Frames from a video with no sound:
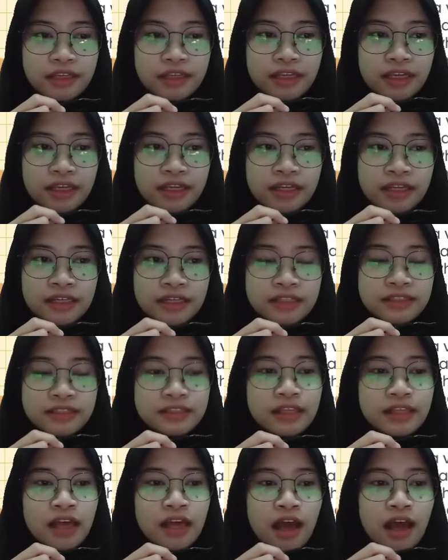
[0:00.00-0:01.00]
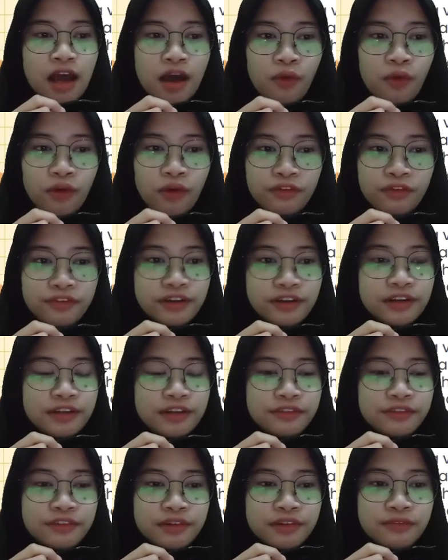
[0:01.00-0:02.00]
It is, however,
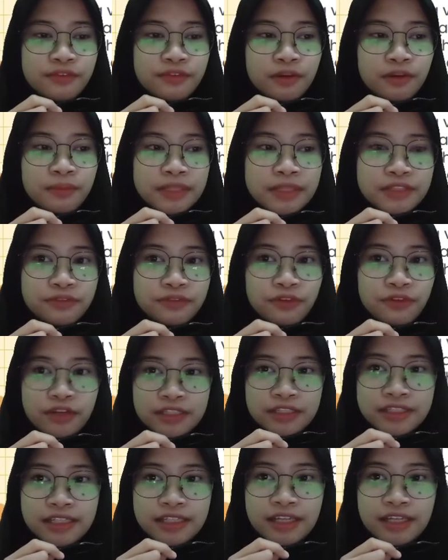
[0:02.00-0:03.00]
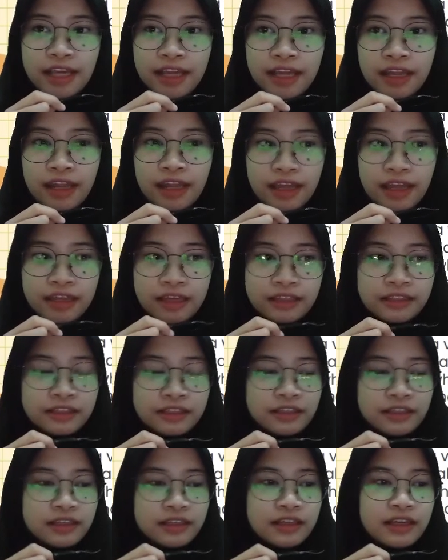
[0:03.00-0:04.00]
different from its voicing and length.